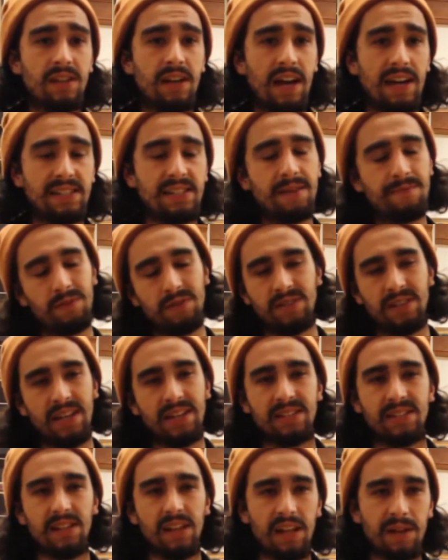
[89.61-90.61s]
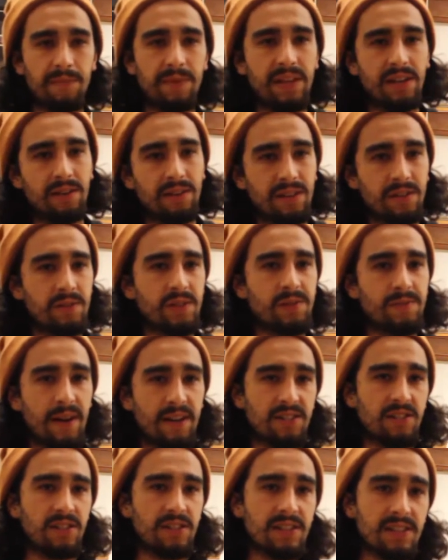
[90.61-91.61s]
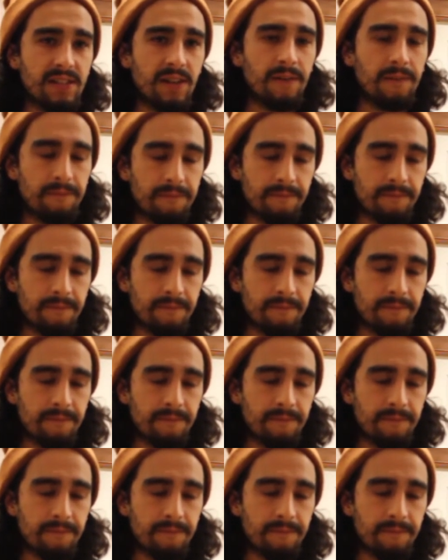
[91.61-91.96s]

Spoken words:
as it pertains to like PLU especially.